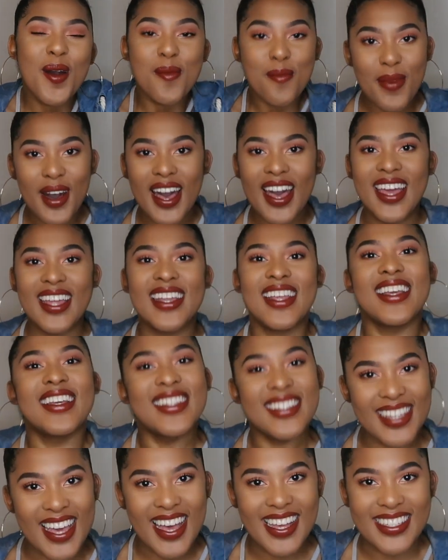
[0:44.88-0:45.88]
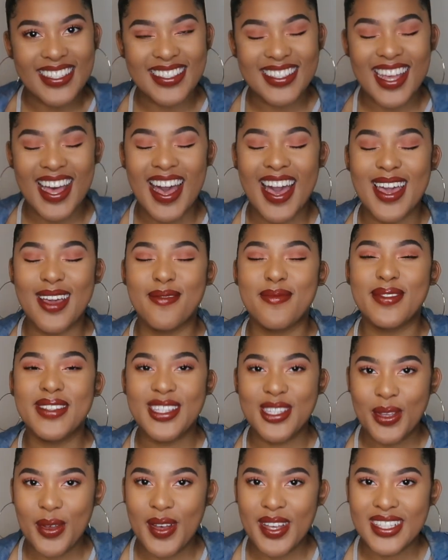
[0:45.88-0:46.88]
But yes, I am
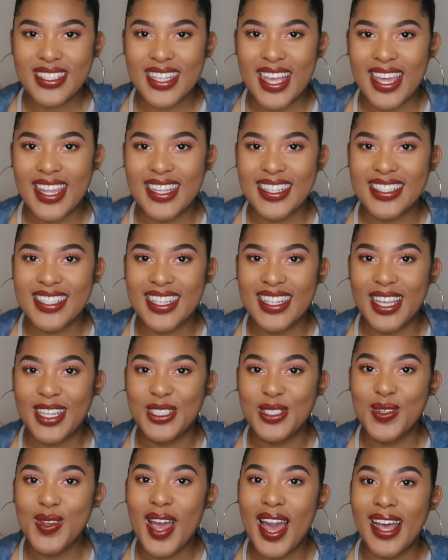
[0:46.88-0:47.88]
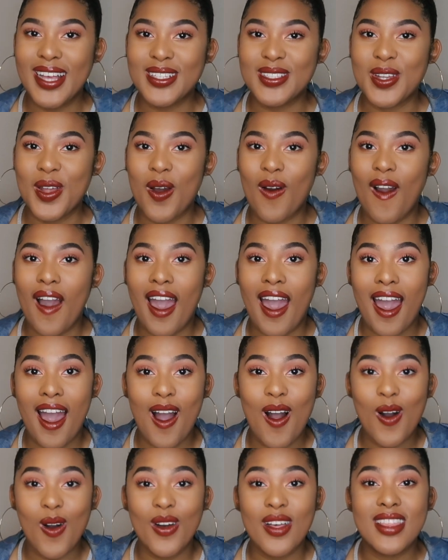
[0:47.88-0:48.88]
so excited to let you guys know
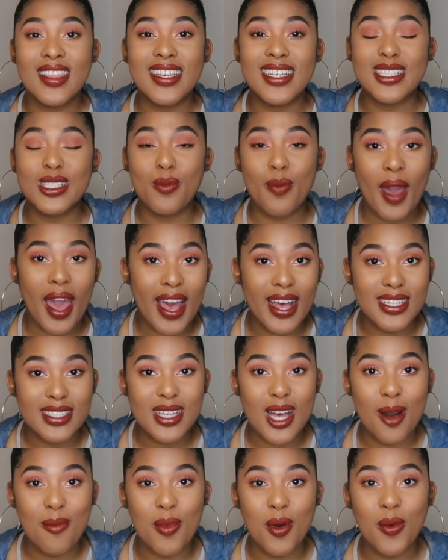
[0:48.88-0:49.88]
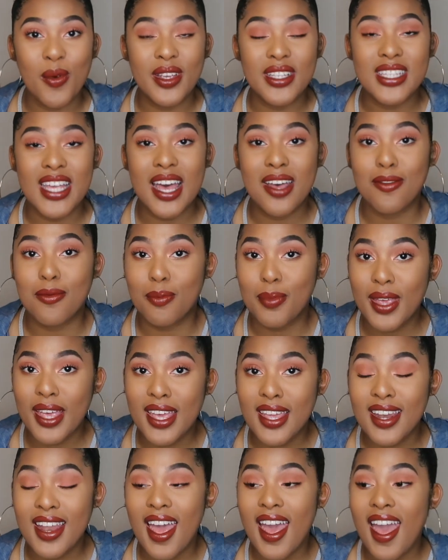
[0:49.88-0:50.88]
how these past couple weeks have
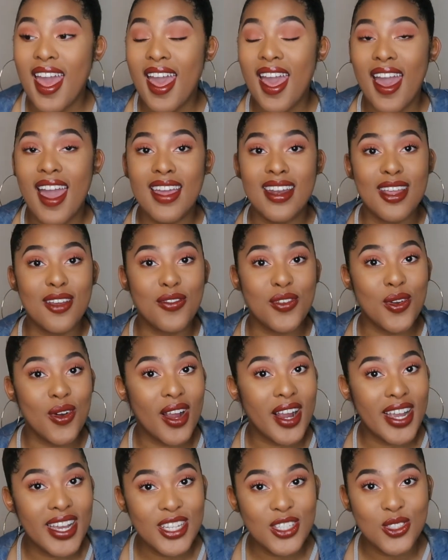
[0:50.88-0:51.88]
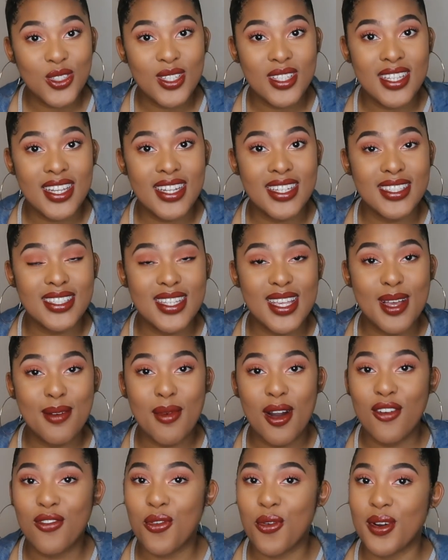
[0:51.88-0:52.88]
been. And if you are interested in seeing
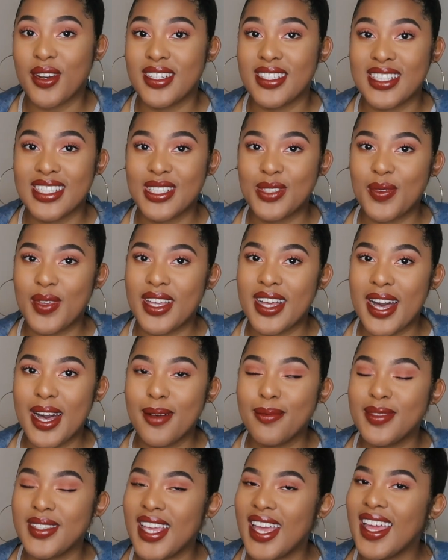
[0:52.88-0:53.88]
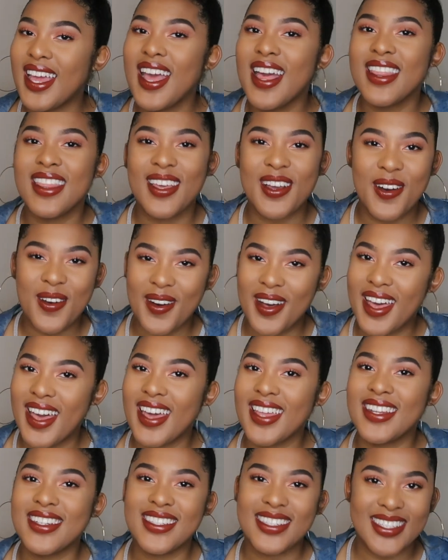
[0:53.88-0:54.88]
my 4 to 6 week update, then go
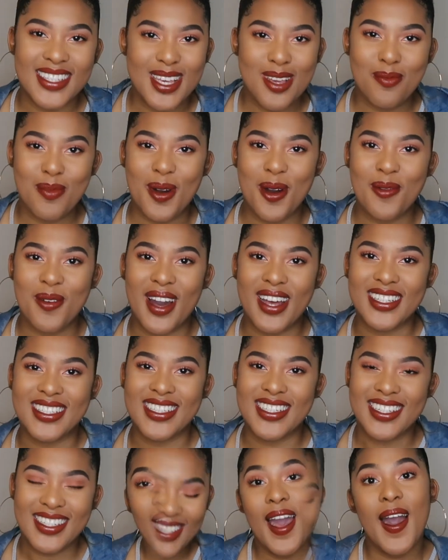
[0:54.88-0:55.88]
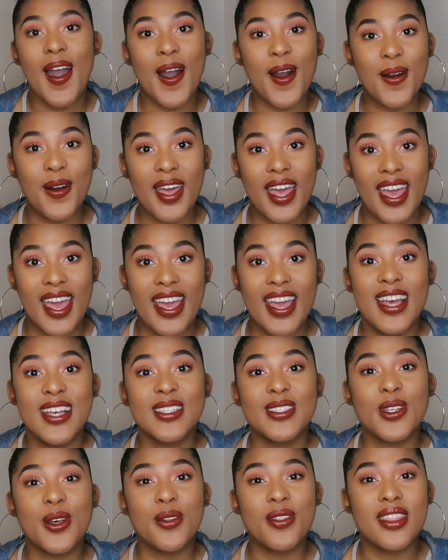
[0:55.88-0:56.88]
ahead and just keep on watching. Okay,
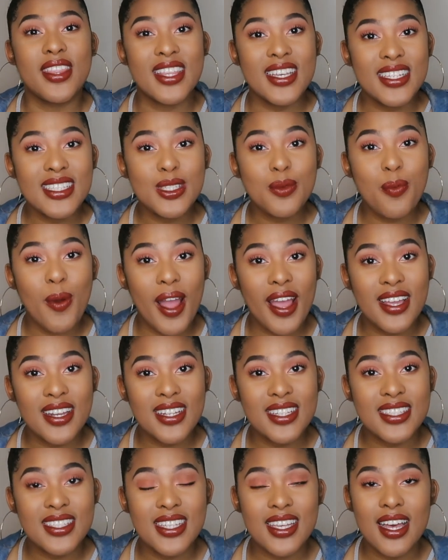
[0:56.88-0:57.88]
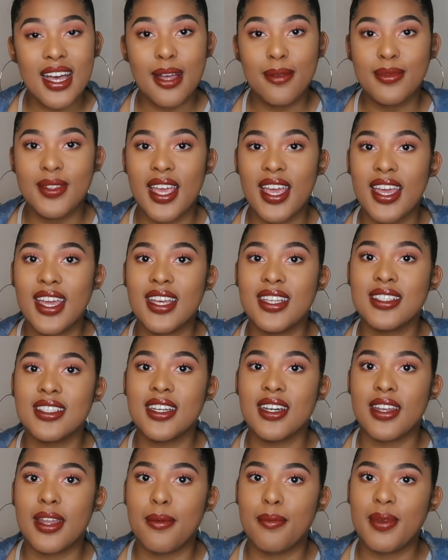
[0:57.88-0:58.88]
so this pregnancy update is
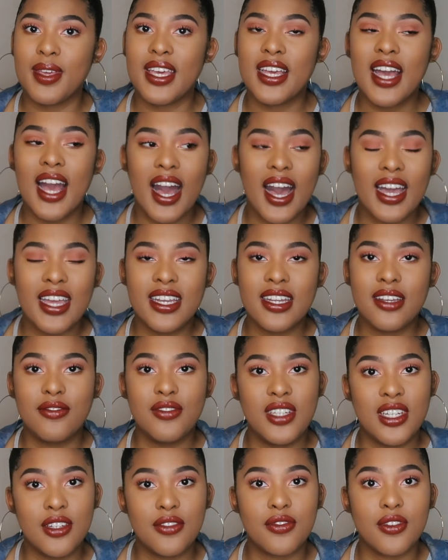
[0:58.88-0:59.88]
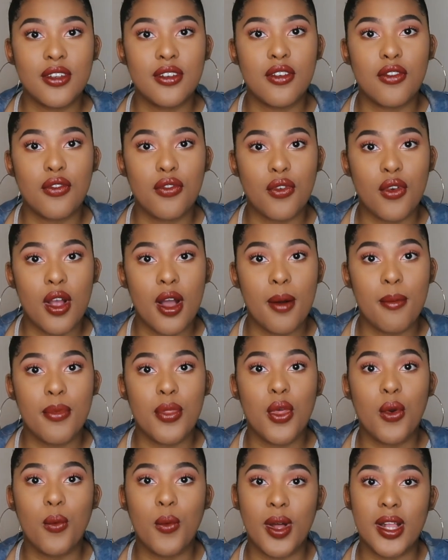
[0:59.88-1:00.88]
gonna be kind of different
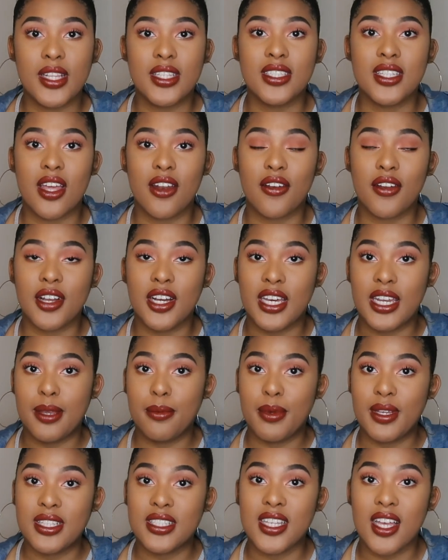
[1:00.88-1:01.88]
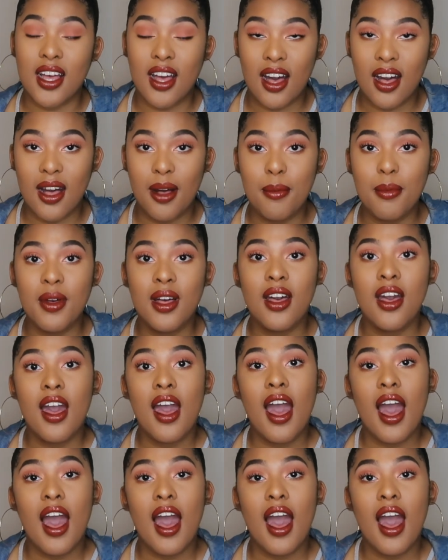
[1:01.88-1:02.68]
from the ones that are gonna be to come.